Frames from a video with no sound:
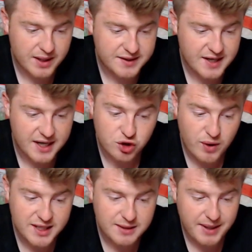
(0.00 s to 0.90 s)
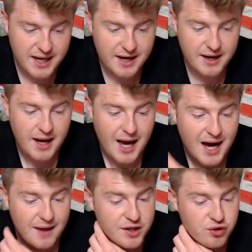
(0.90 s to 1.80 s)
said, it's great to be here
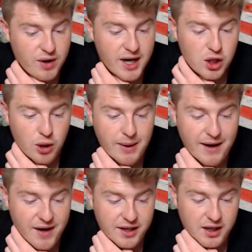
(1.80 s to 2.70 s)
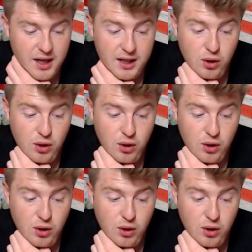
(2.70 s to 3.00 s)
at this great club. I've had a